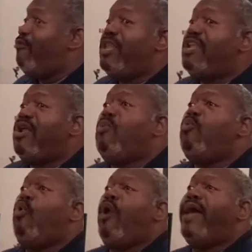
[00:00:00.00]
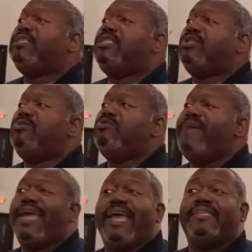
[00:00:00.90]
really don't want to
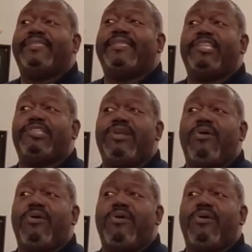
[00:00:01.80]
make a decision